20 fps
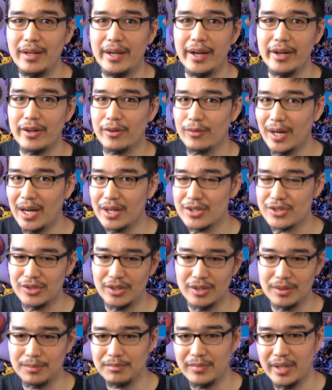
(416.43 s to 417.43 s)
in a
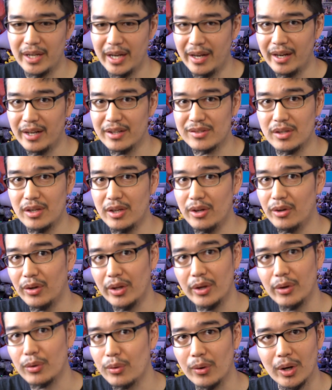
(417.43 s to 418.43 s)
roster, and it'll
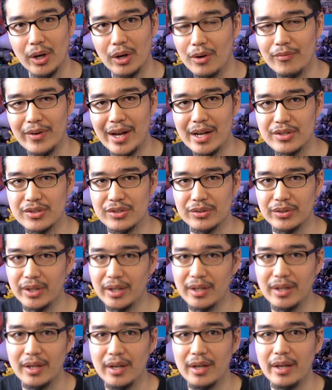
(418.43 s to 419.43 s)
it'll grow
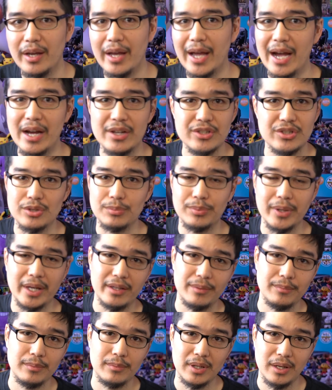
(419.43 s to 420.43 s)
eventually as you play
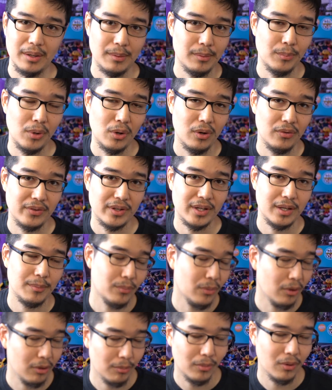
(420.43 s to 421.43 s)
the, uh, more of the
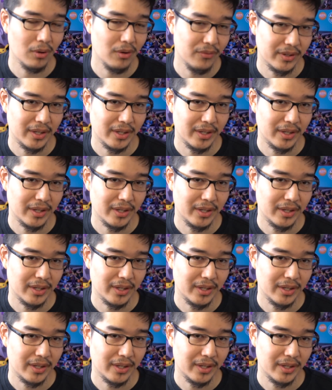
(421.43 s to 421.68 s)
more and more of